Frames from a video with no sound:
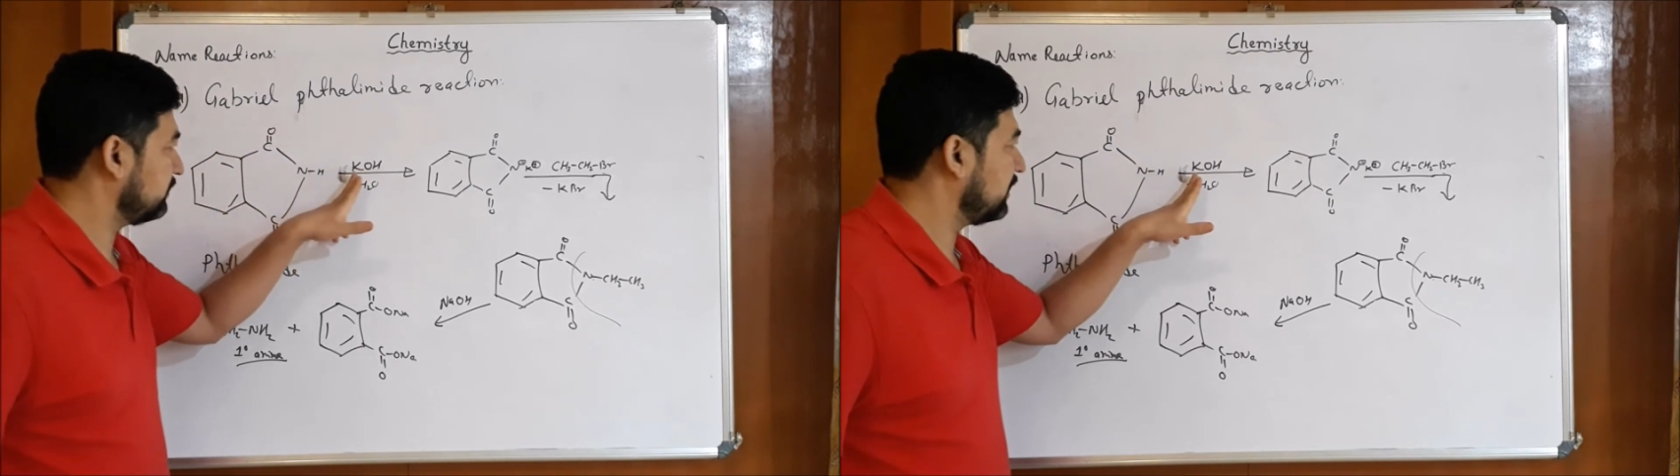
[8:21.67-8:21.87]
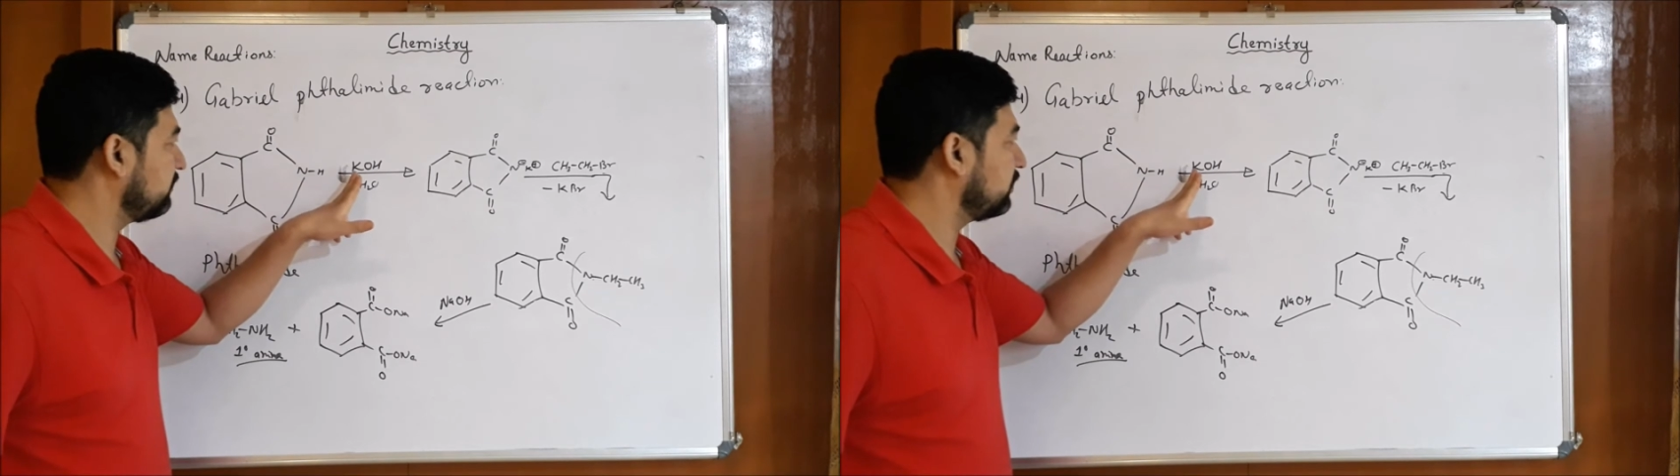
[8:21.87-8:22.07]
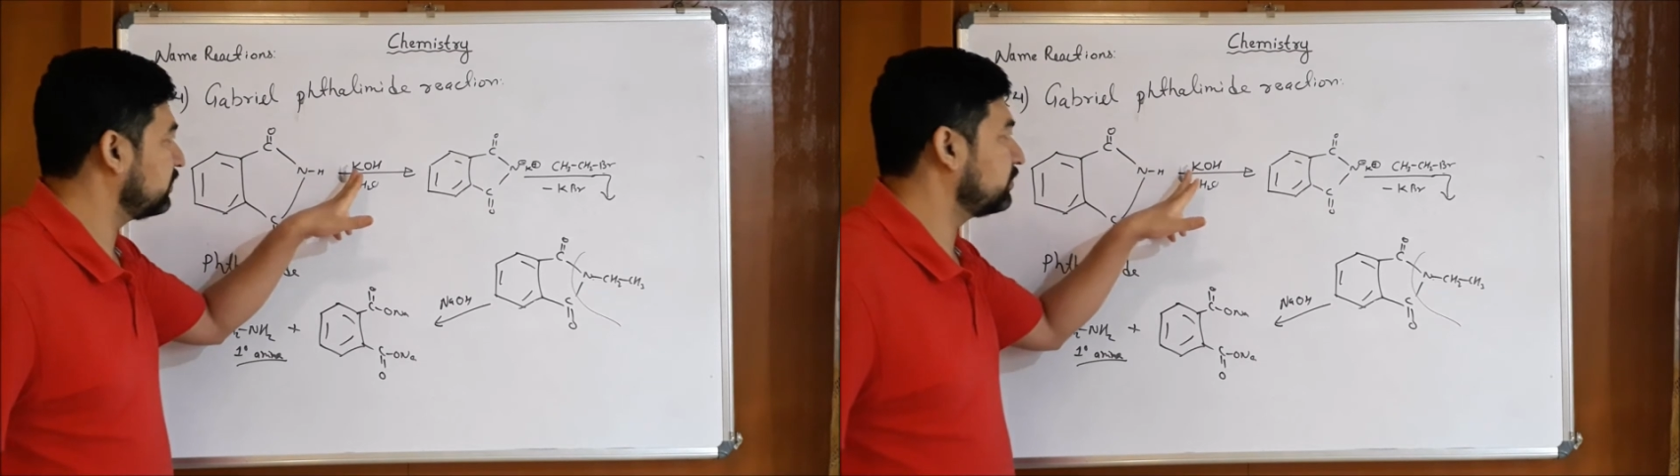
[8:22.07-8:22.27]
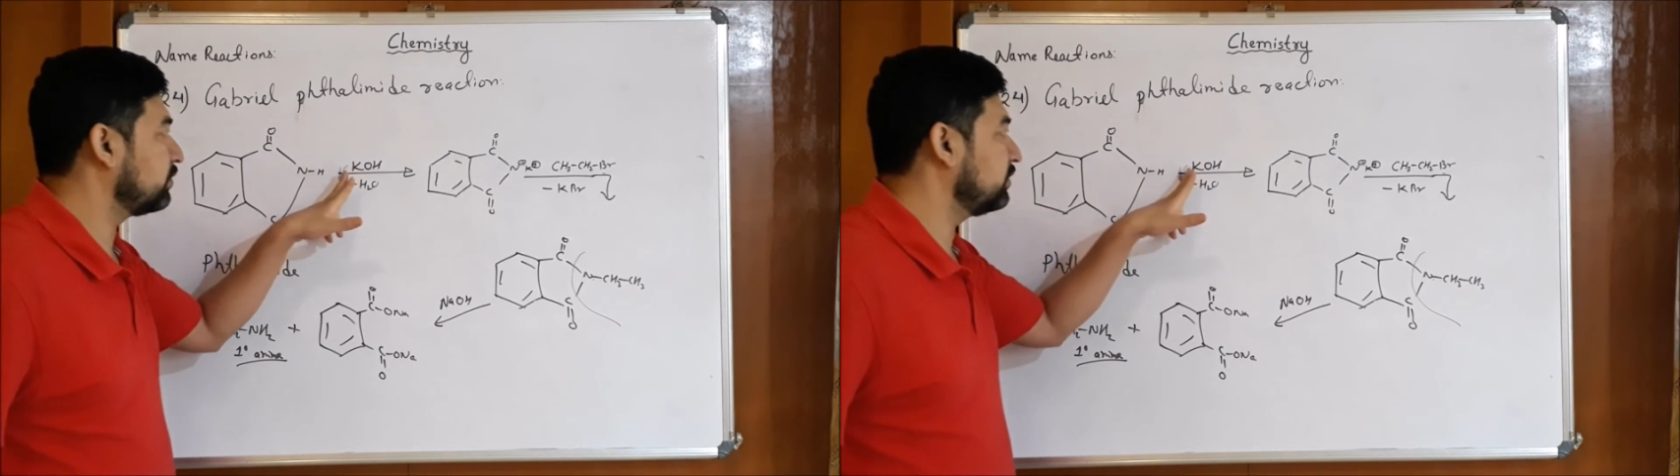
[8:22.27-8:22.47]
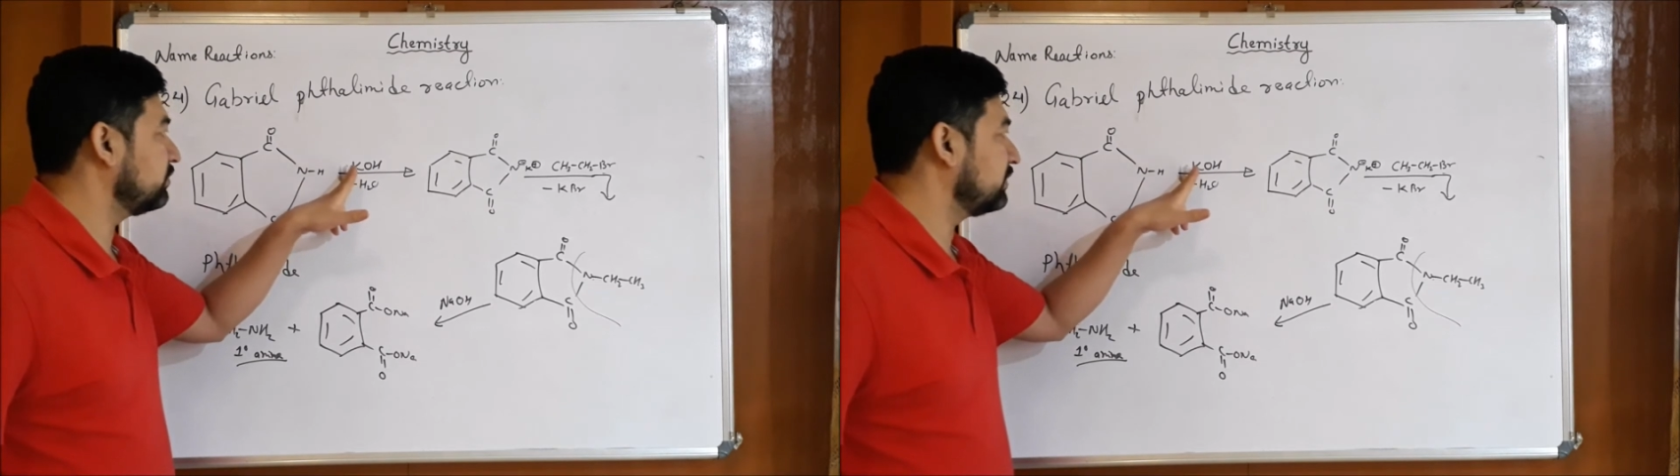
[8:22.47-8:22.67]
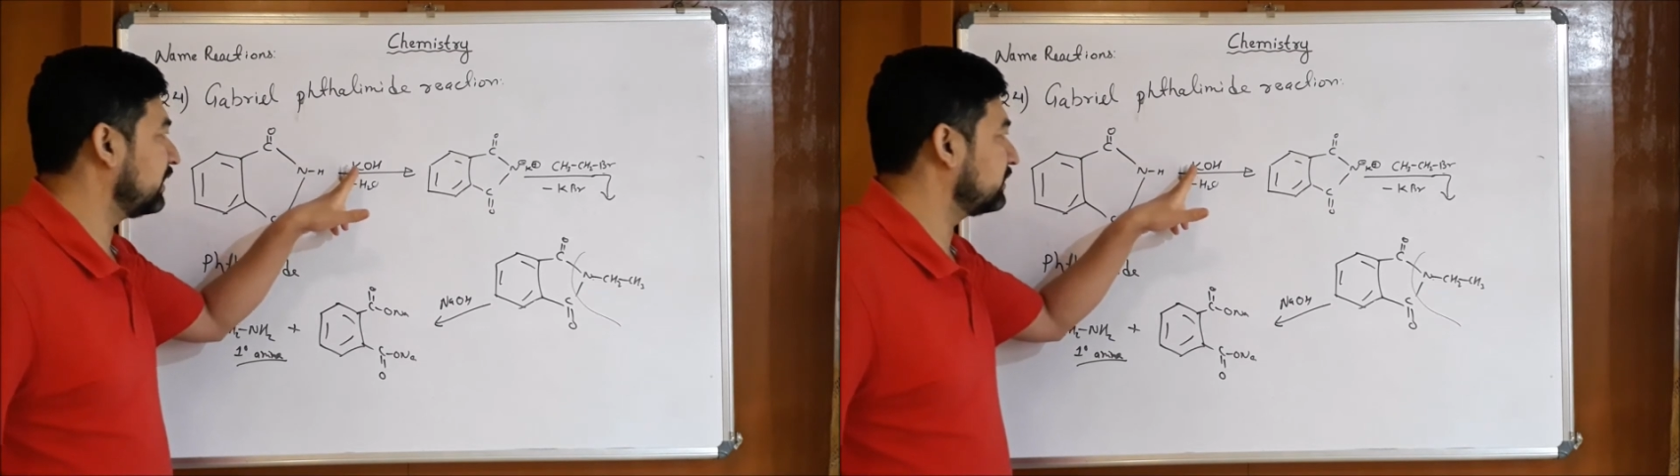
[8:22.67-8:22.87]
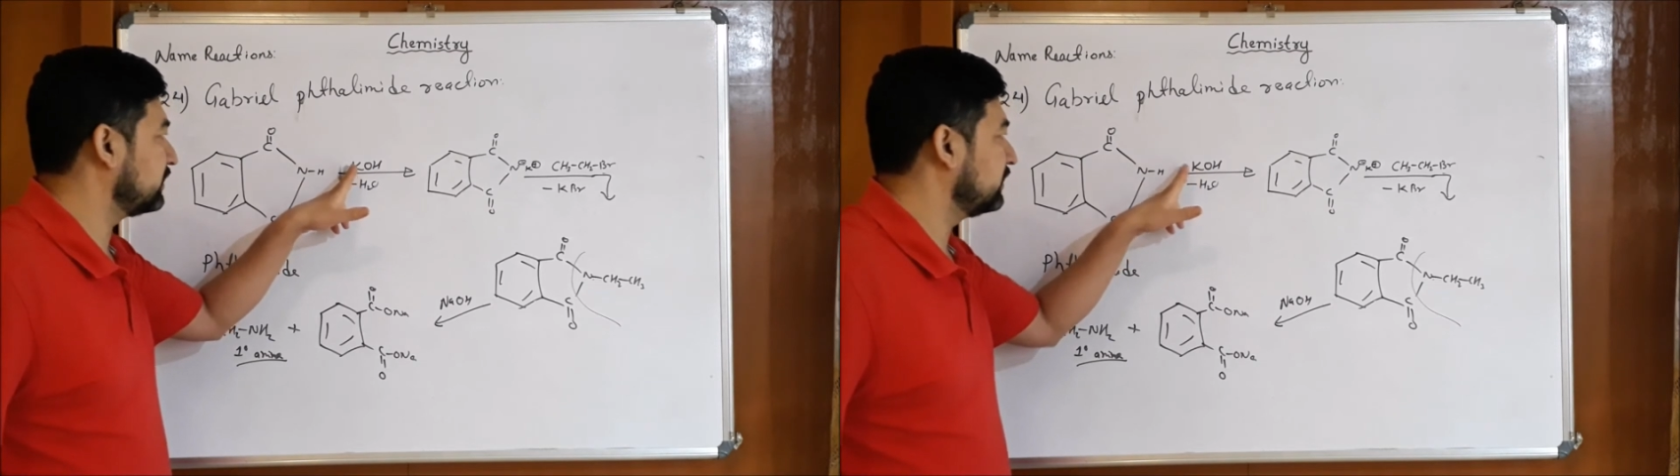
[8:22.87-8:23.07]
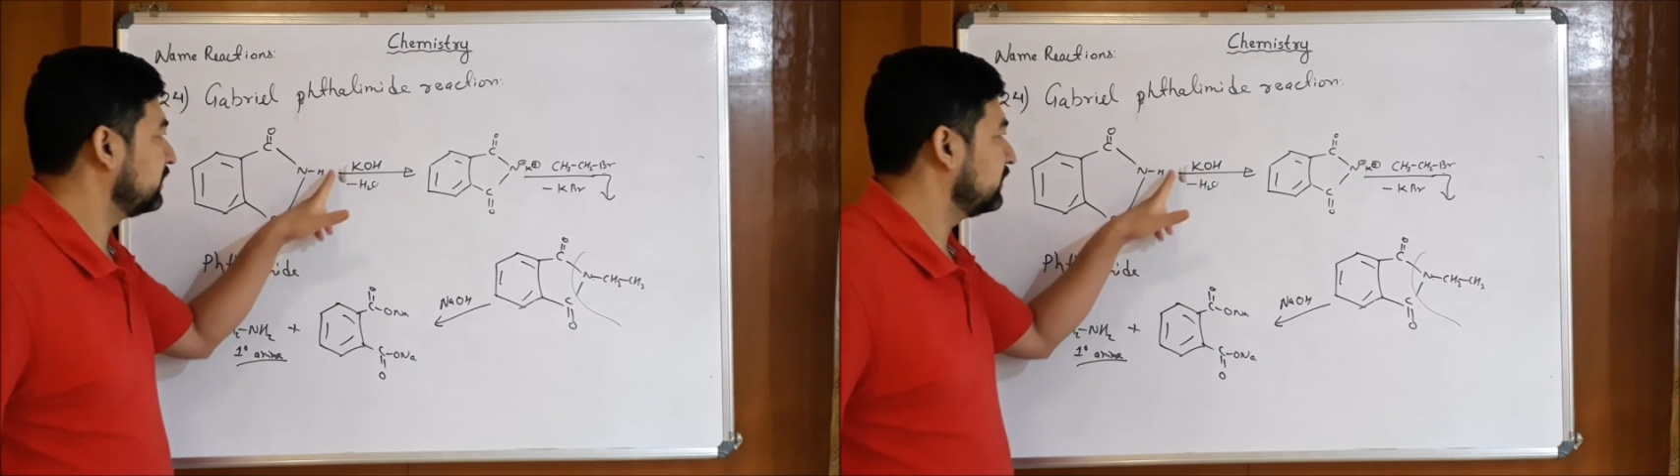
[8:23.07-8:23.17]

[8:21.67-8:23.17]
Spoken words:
I have already told you that